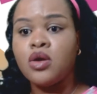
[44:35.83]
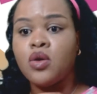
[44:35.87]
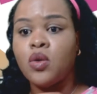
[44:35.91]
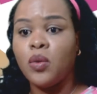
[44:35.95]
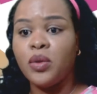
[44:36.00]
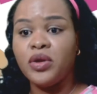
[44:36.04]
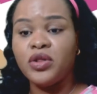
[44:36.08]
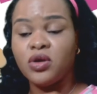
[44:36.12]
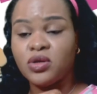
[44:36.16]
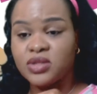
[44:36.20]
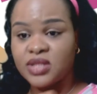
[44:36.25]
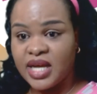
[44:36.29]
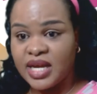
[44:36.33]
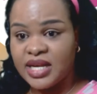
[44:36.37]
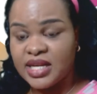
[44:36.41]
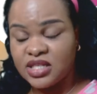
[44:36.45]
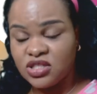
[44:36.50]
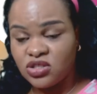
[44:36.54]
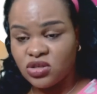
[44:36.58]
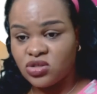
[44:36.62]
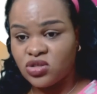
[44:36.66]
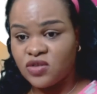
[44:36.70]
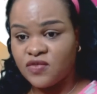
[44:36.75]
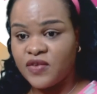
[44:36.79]
without any
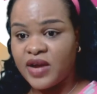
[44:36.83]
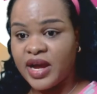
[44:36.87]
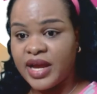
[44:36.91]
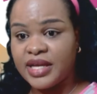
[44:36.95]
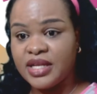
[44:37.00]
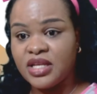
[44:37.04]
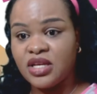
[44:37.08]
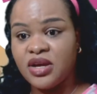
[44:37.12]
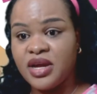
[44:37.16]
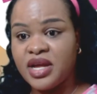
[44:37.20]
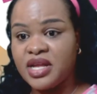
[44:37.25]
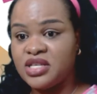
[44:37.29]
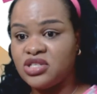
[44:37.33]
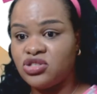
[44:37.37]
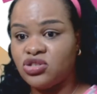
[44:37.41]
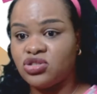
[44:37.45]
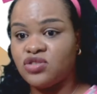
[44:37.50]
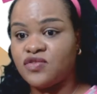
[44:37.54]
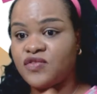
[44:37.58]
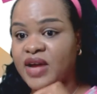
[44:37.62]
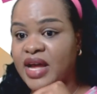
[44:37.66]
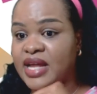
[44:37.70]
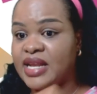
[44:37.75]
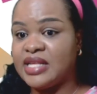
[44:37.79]
sort of ID or any sort
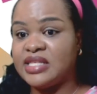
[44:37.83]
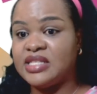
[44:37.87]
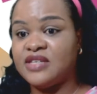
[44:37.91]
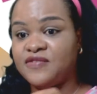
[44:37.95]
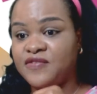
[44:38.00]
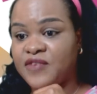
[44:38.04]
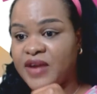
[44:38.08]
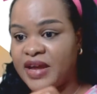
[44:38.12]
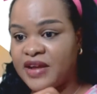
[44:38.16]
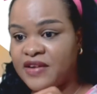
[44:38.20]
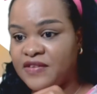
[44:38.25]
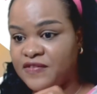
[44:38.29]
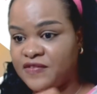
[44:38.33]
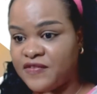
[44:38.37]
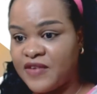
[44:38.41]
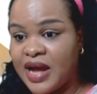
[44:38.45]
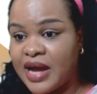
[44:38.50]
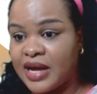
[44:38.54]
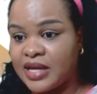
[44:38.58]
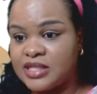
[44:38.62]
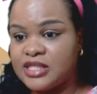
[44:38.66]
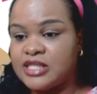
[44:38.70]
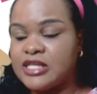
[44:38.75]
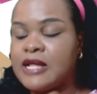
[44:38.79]
of identifying
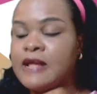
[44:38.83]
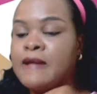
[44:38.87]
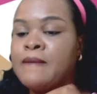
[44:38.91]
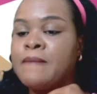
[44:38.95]
facts,